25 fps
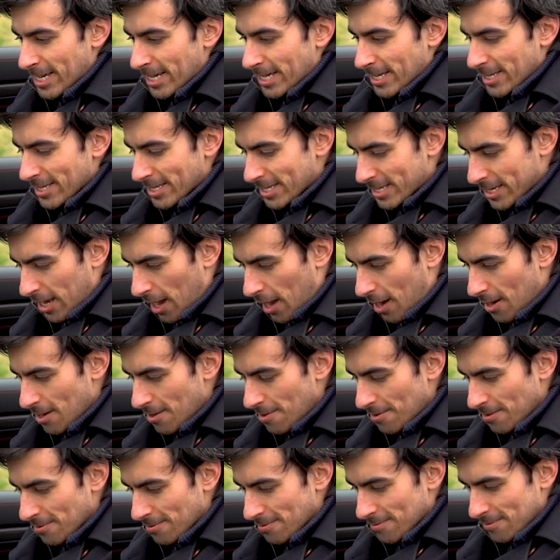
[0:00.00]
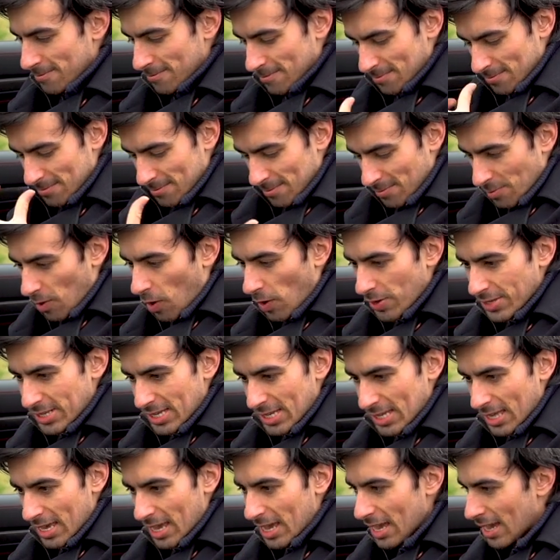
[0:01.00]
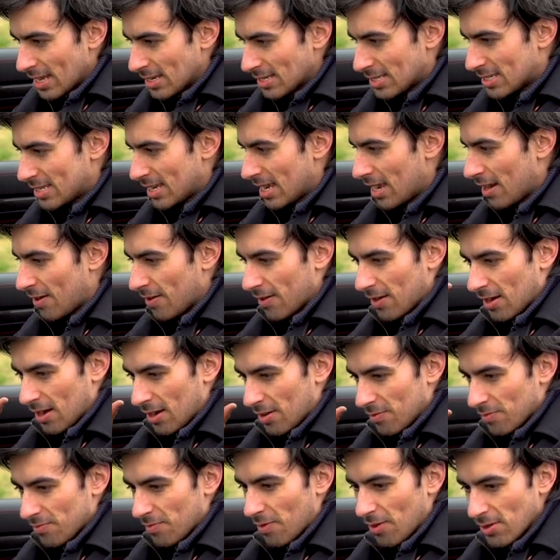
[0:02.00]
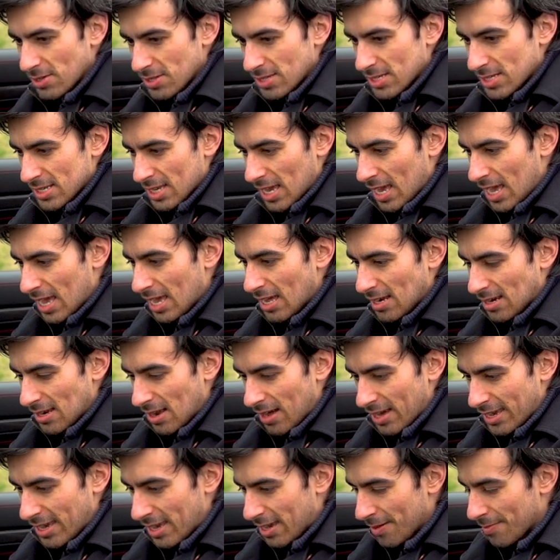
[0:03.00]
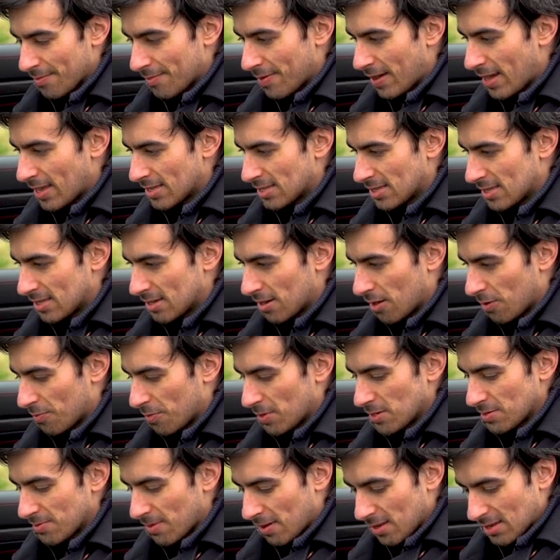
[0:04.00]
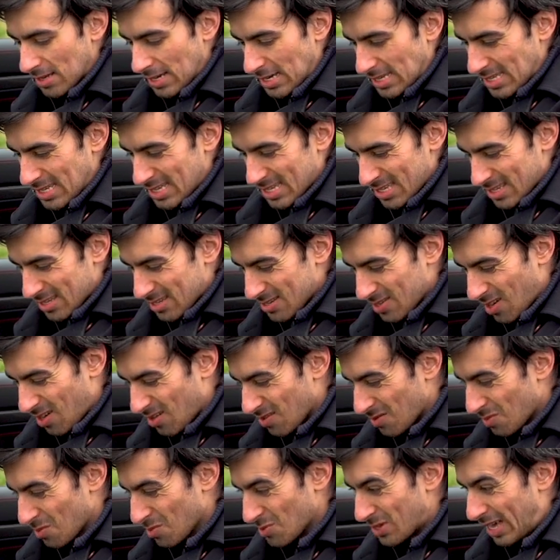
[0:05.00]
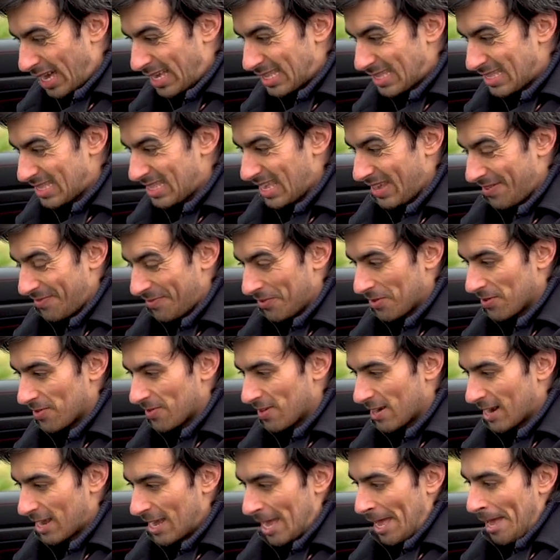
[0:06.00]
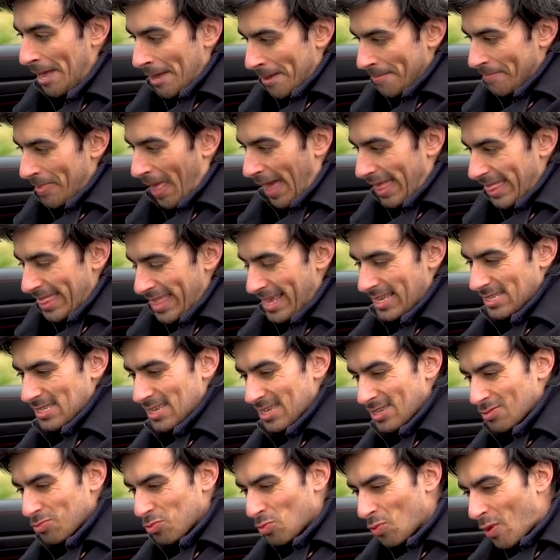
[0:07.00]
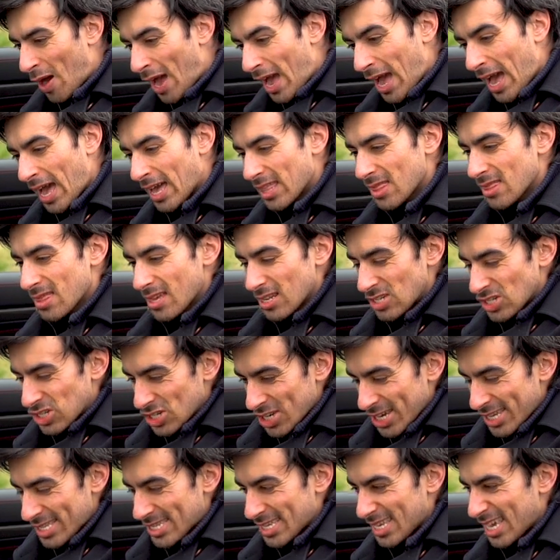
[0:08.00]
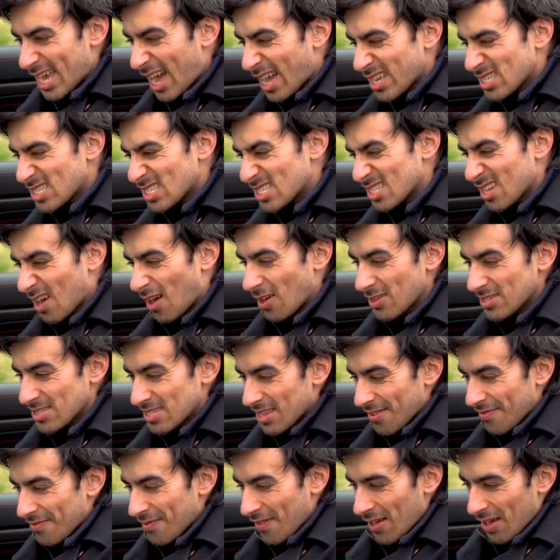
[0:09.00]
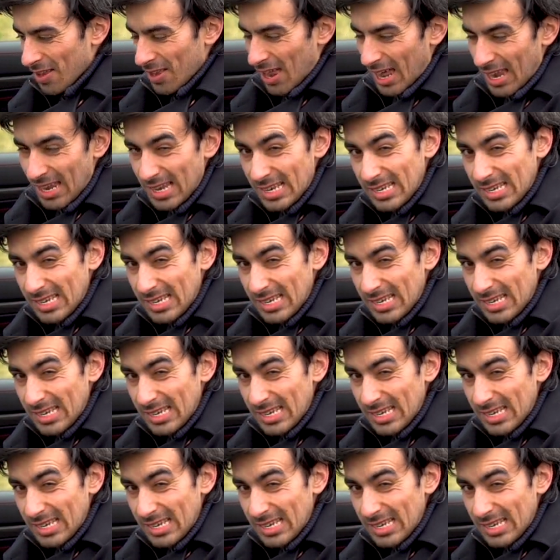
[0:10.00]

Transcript: So Onto the interior, what's it like compared to the old ones? Well, it's not all that different really. And this is where the G T S starts to feel a